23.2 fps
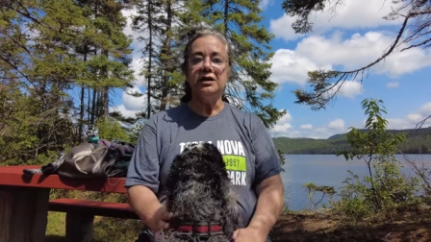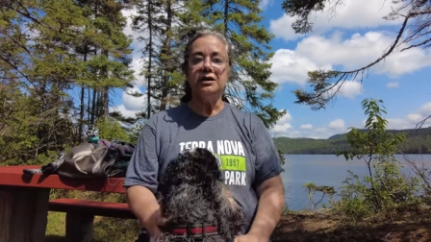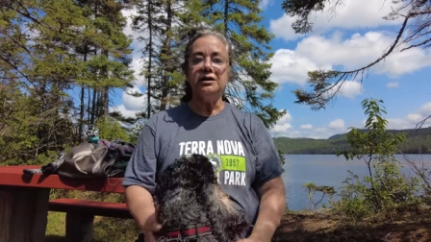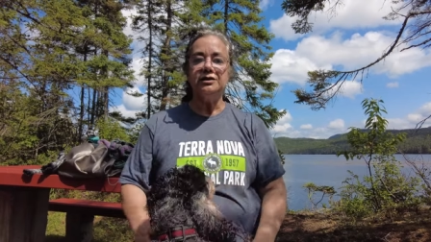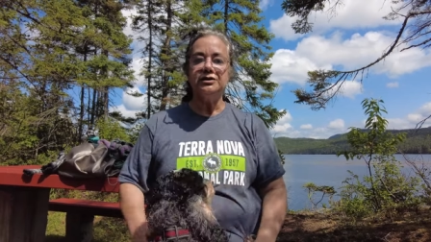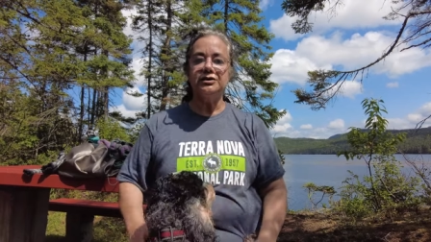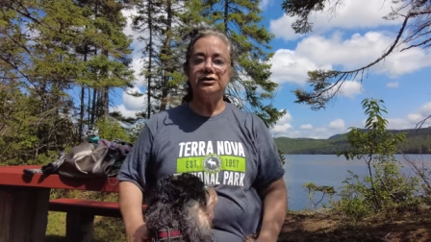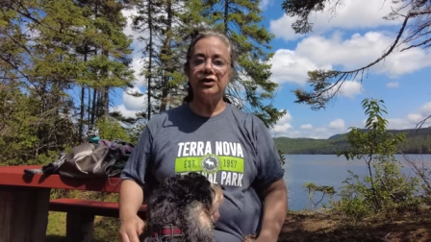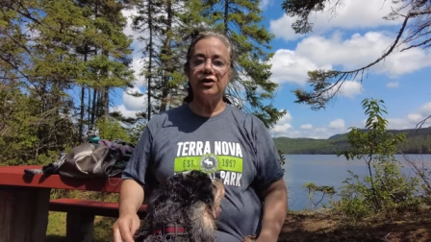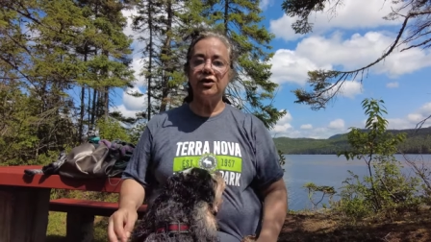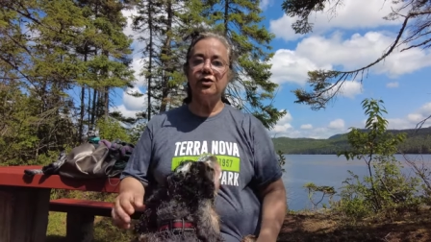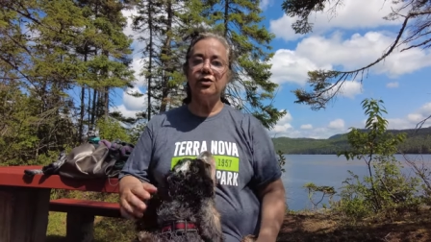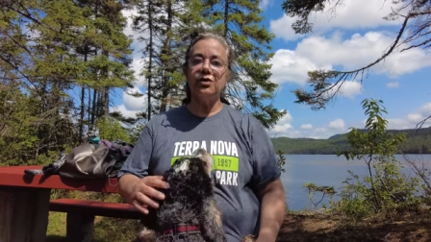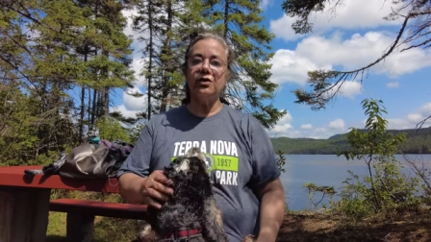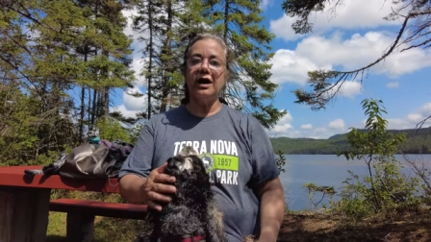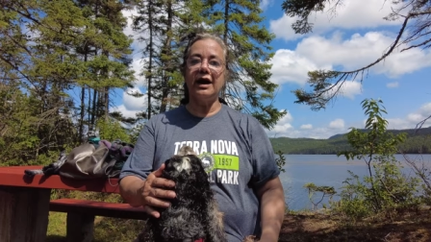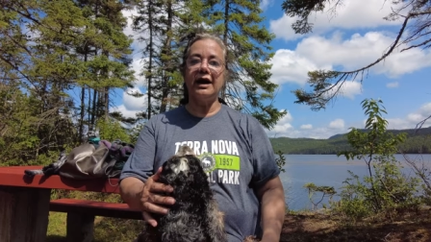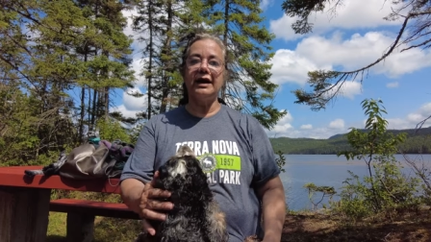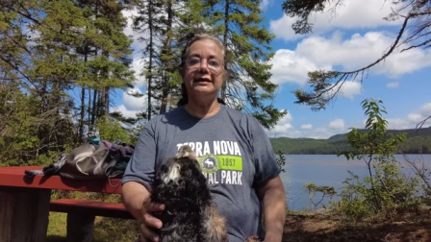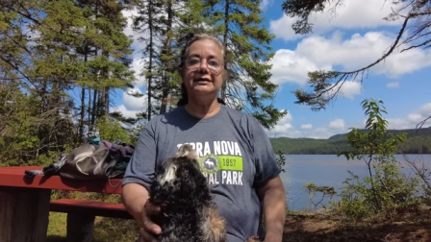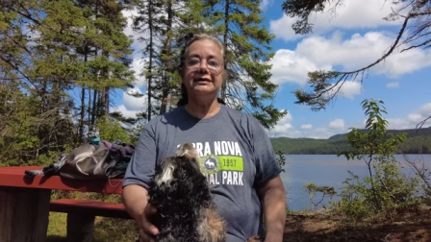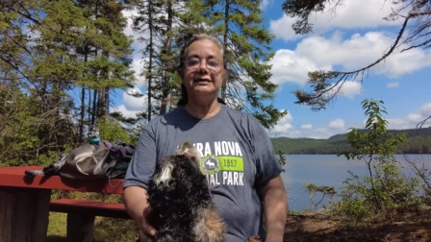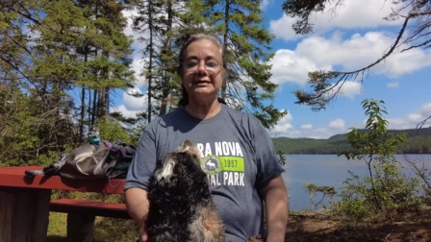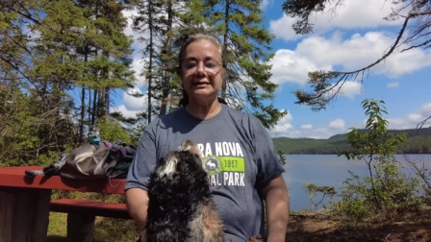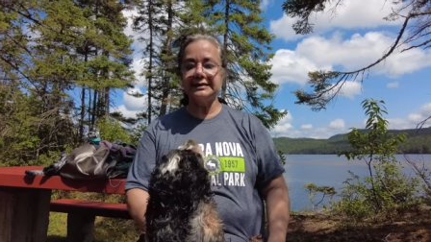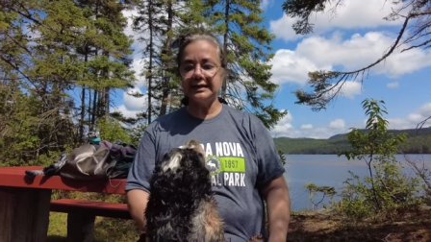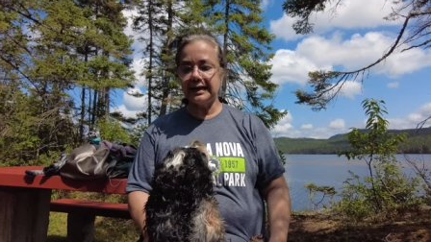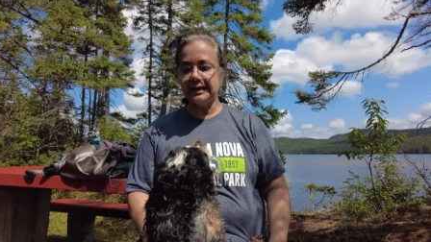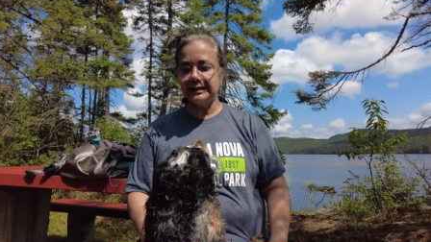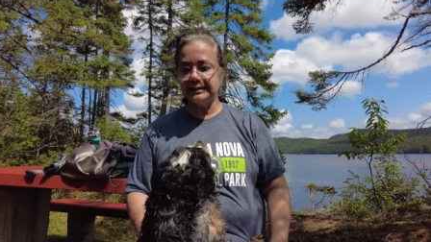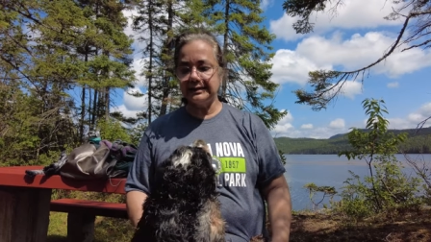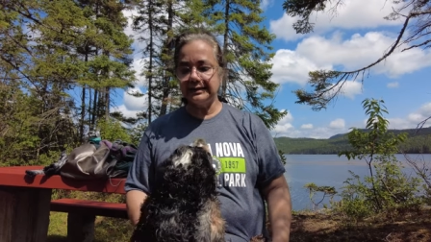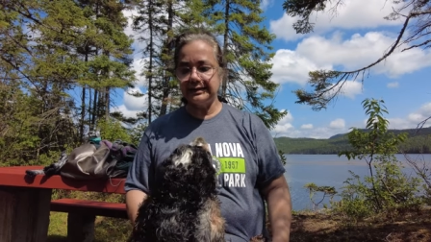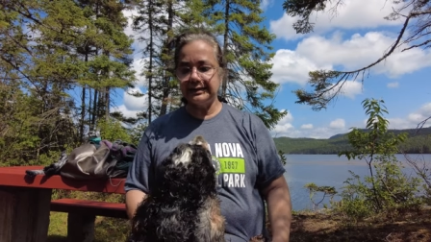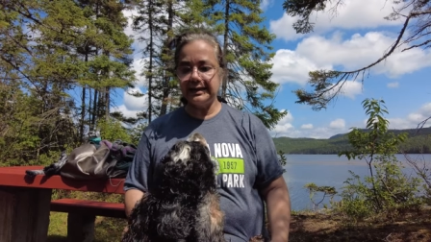So I
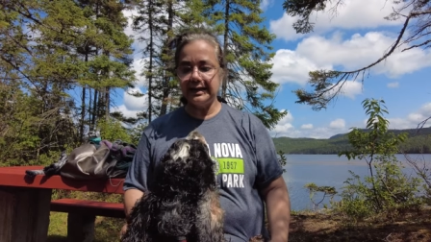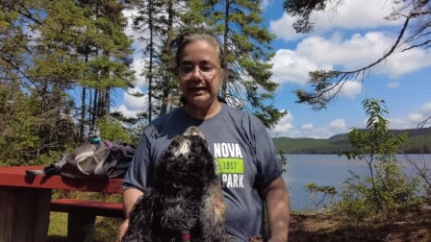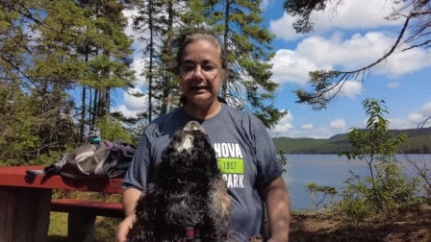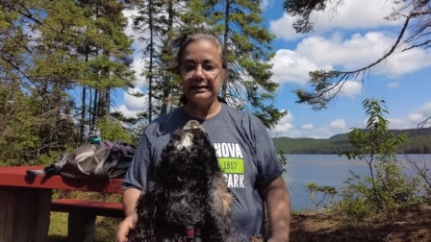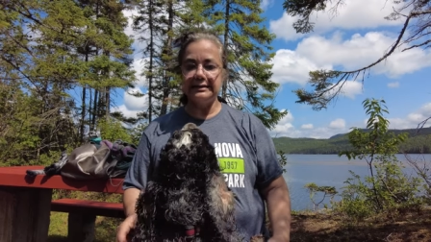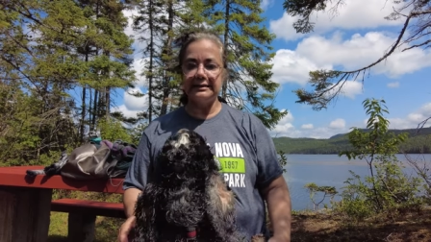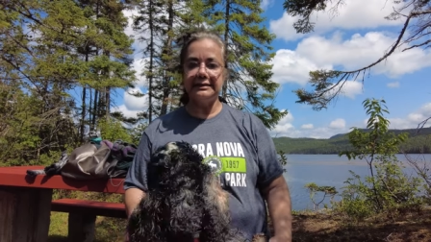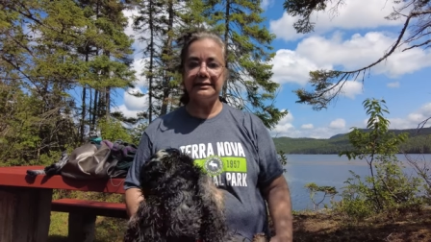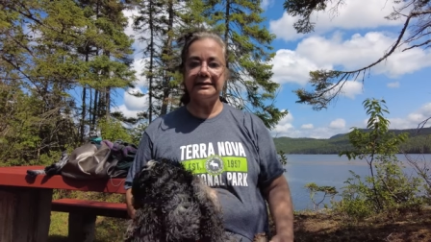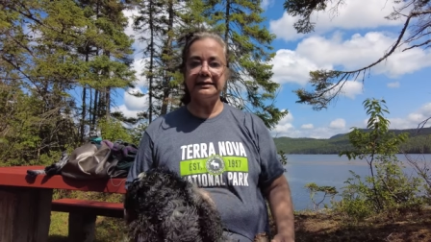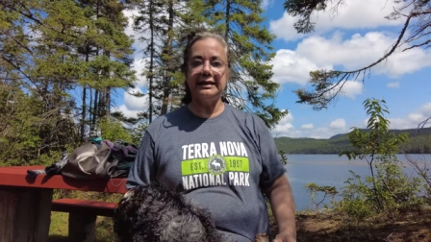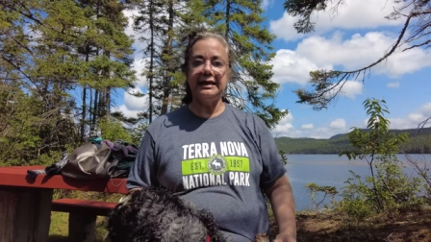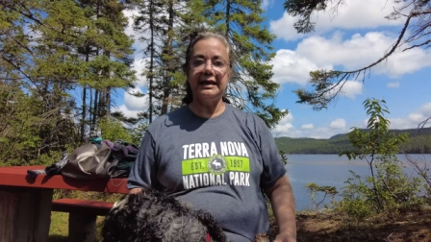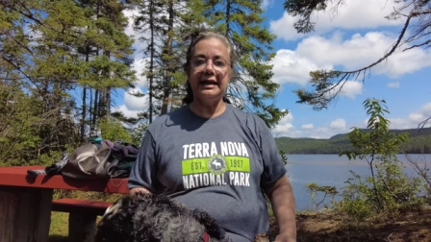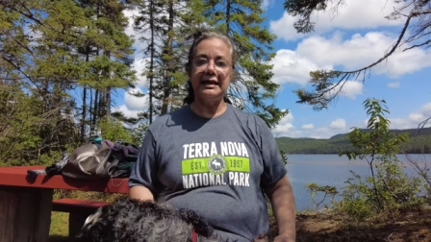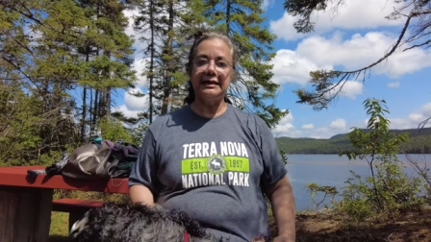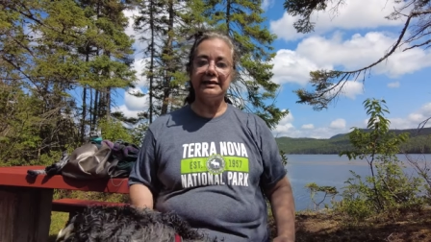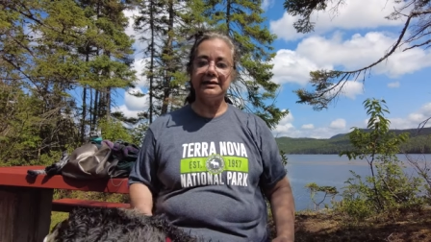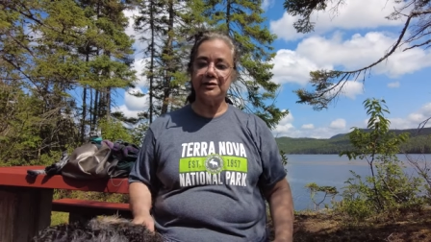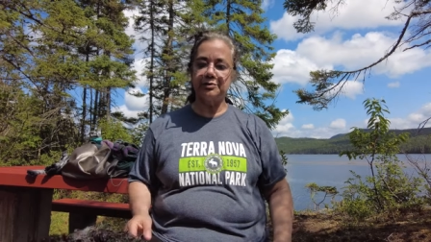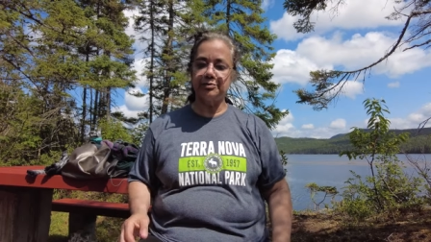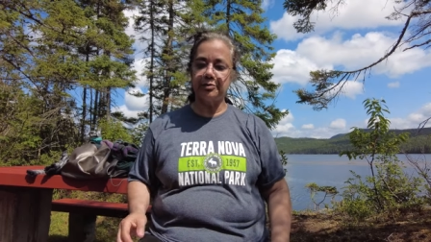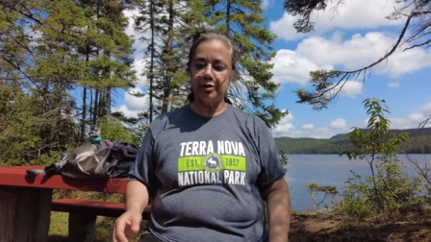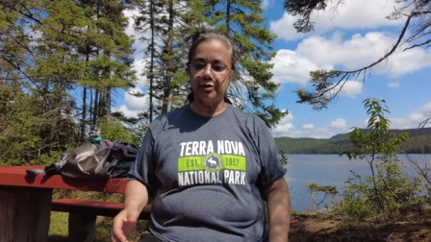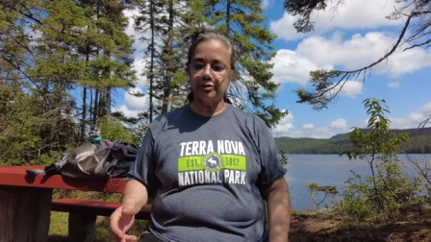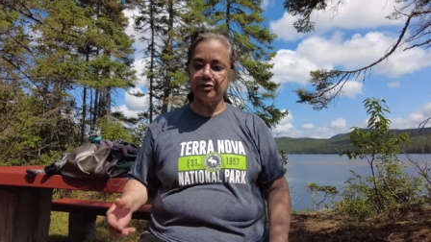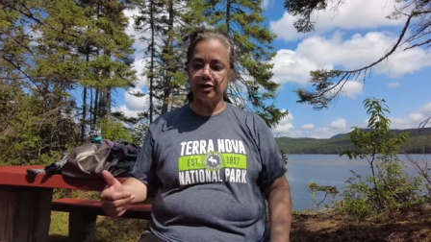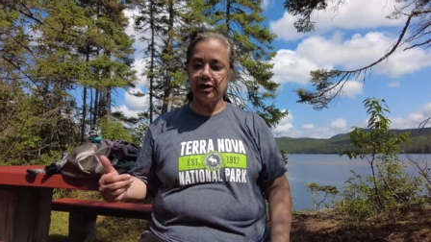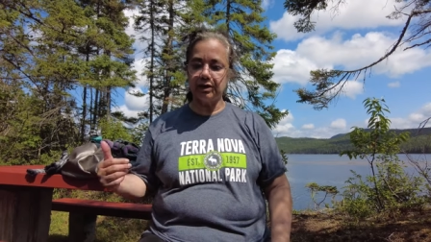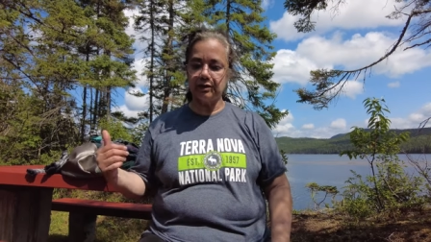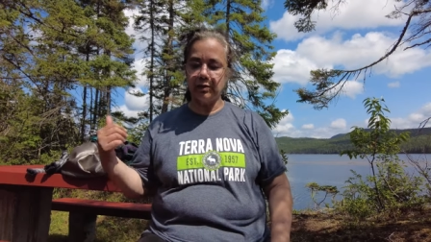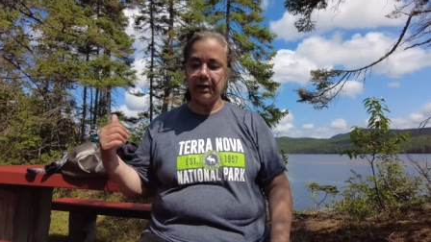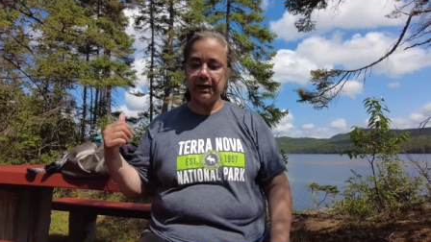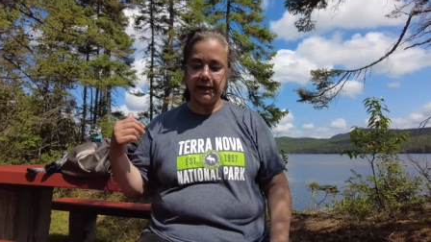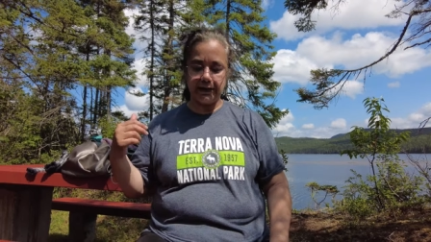decided that next
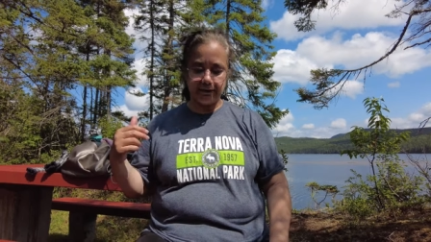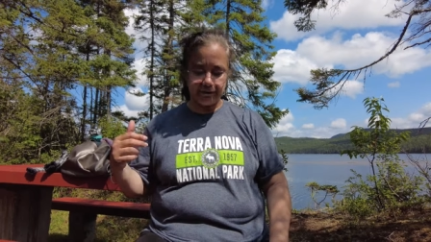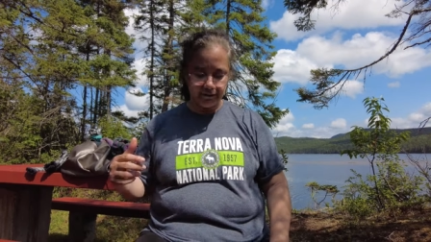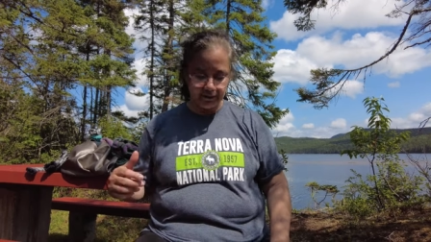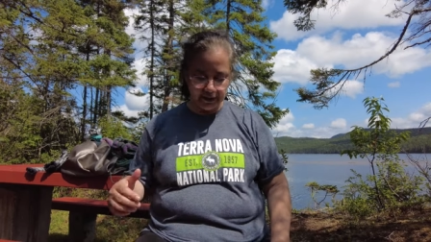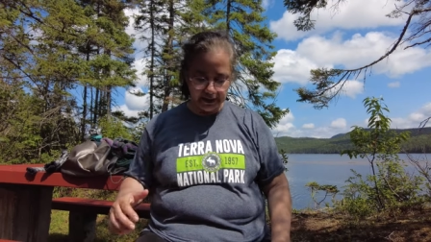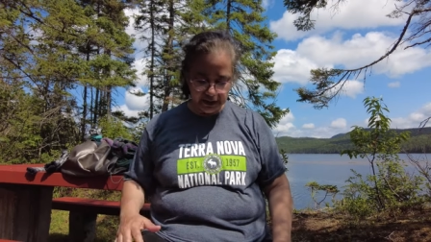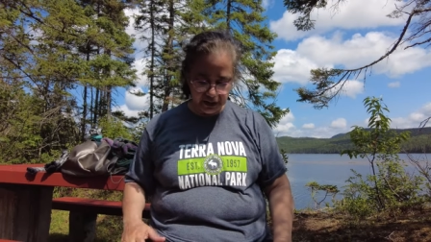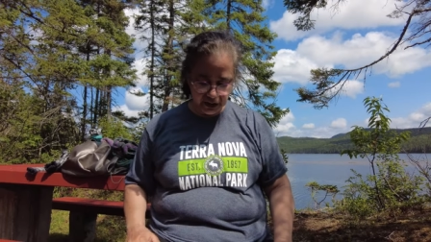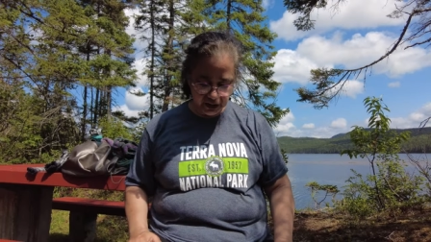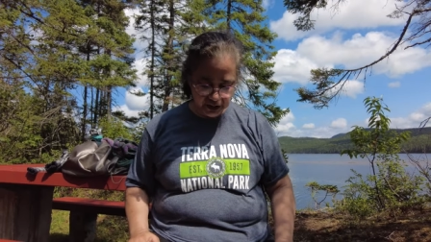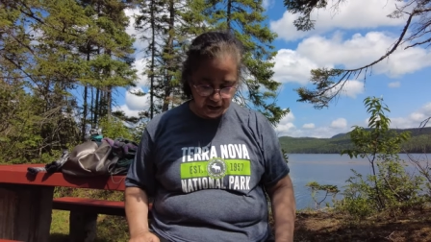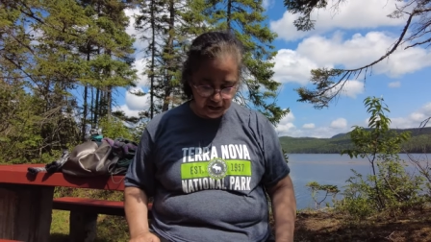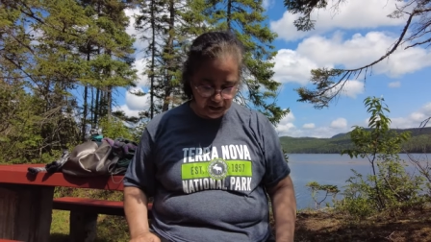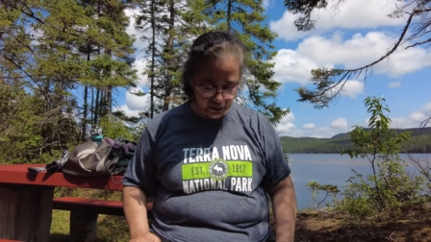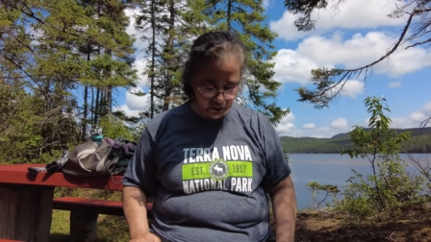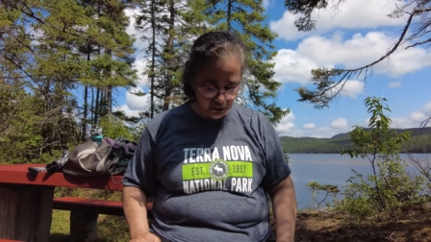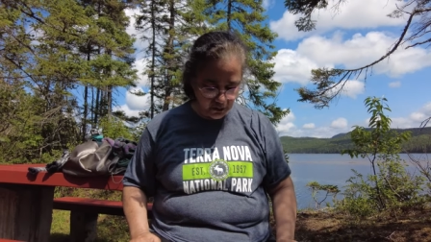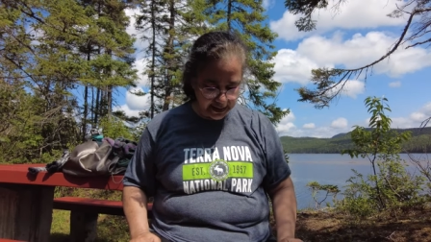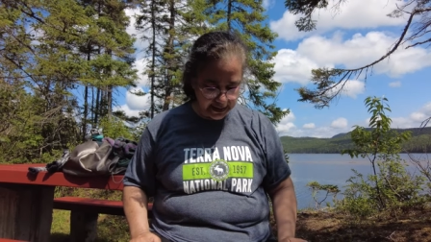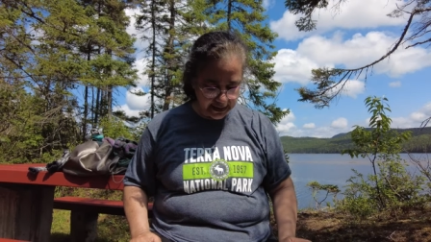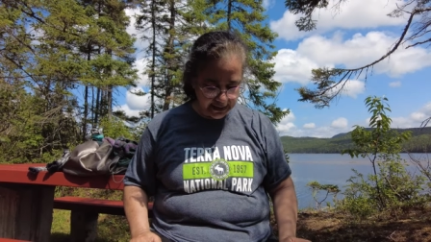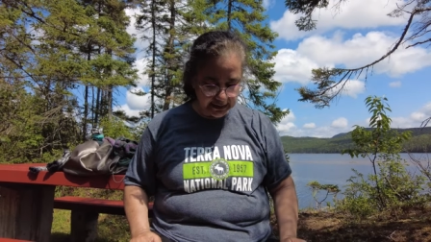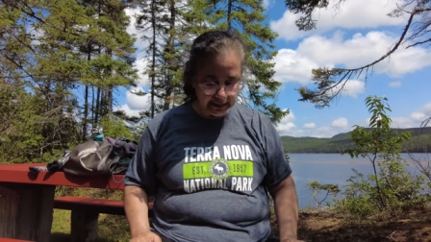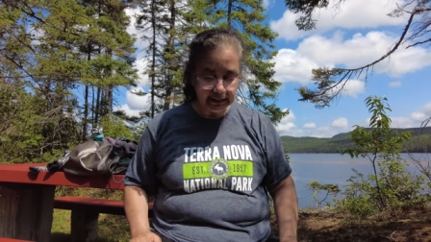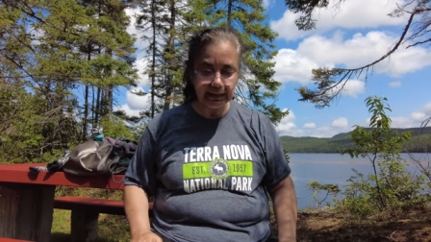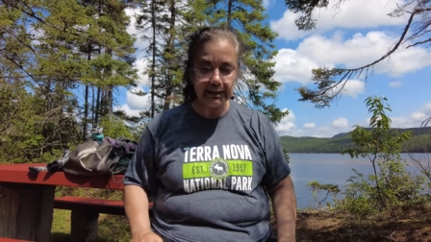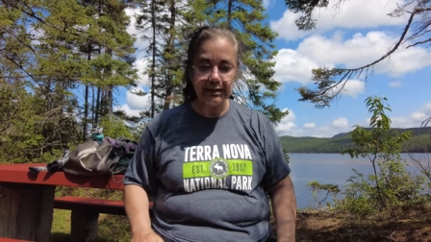project when I finish the sweater